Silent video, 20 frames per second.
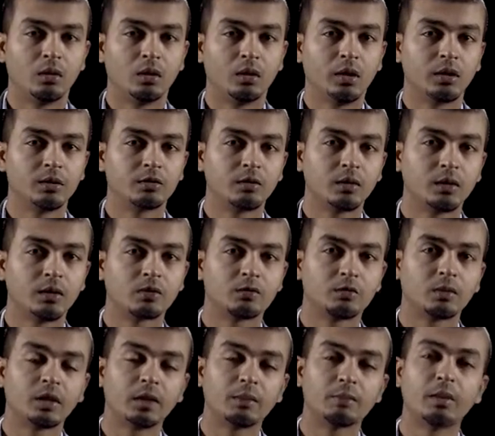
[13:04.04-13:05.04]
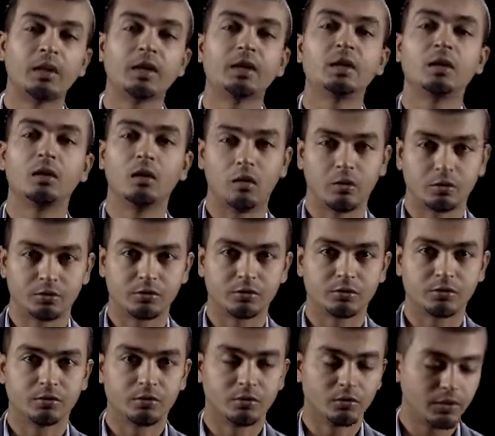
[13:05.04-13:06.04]
as well as when applying the laws.
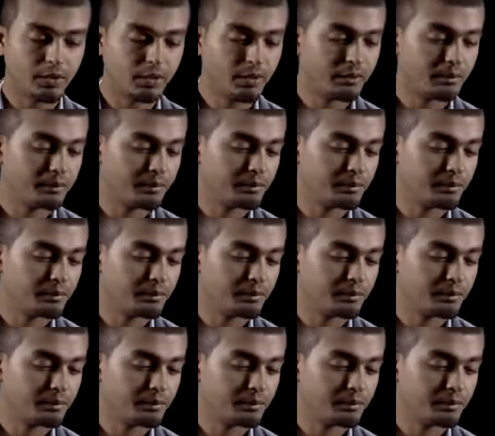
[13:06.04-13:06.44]
Okay.